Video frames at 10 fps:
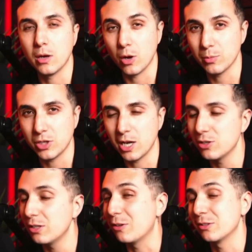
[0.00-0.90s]

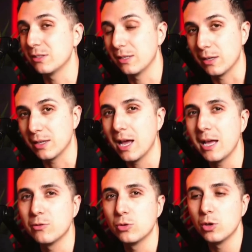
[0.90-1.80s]
objections,
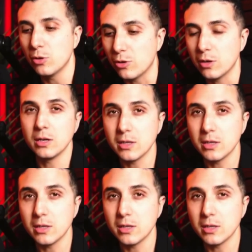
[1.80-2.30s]
live drills.